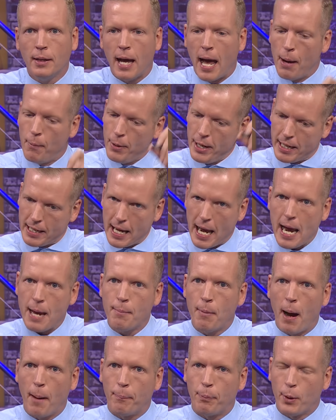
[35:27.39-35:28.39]
and we
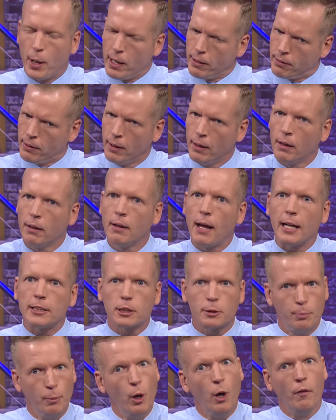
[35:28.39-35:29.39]
came up with
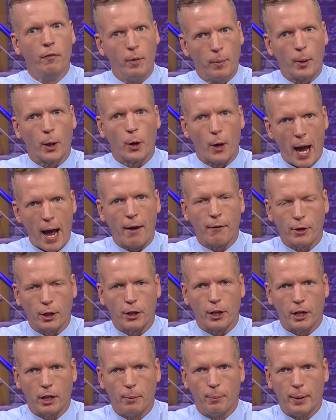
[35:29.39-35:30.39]
let's move them around a
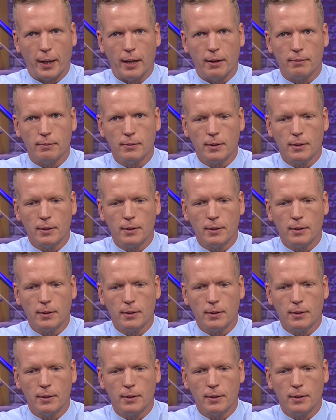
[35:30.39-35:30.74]
little bit.